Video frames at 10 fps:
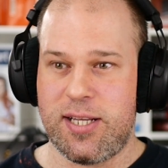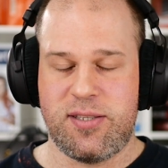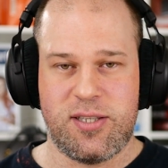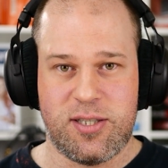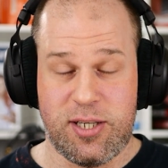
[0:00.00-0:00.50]

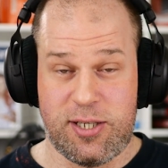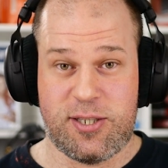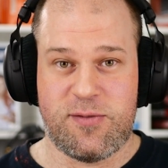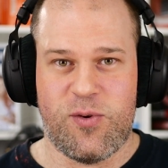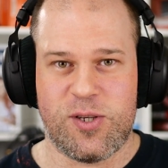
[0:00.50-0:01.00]
And
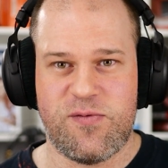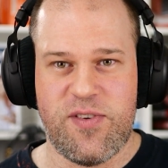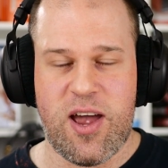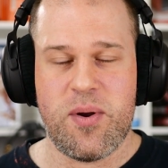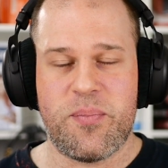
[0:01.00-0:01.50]
this was
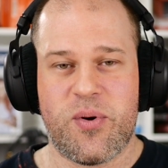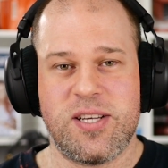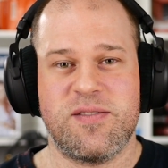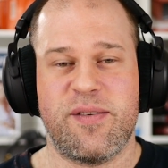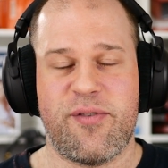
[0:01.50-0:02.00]
very
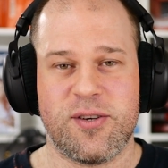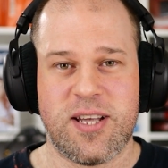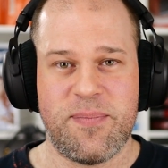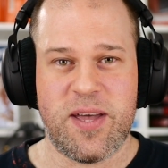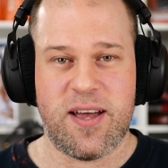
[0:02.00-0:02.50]
impressive the first
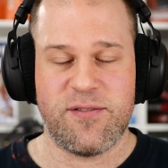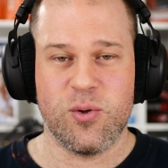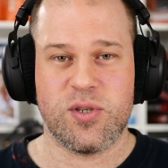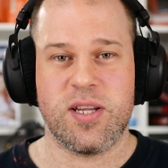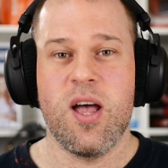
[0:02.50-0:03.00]
time that I've
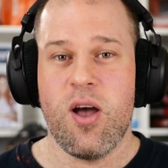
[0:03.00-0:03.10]
used it.